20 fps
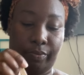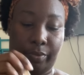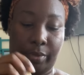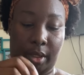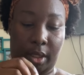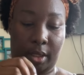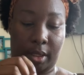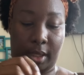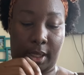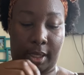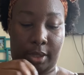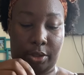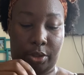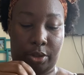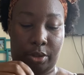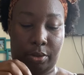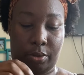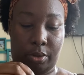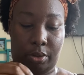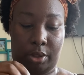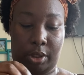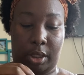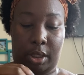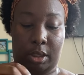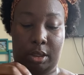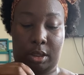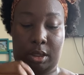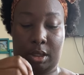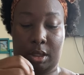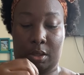the texture will
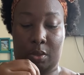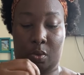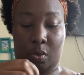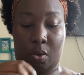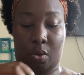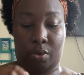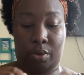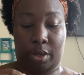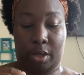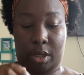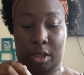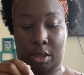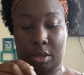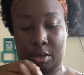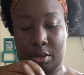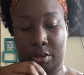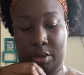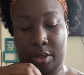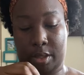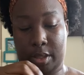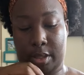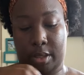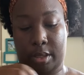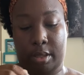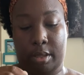change and it won't cure.